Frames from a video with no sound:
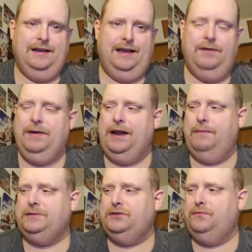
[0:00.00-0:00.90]
He went
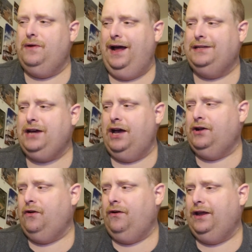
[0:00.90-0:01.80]
up to
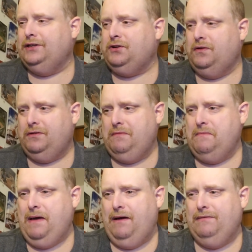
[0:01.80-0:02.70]
Todd Gurley and talked to him
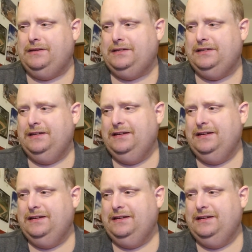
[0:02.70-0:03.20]
about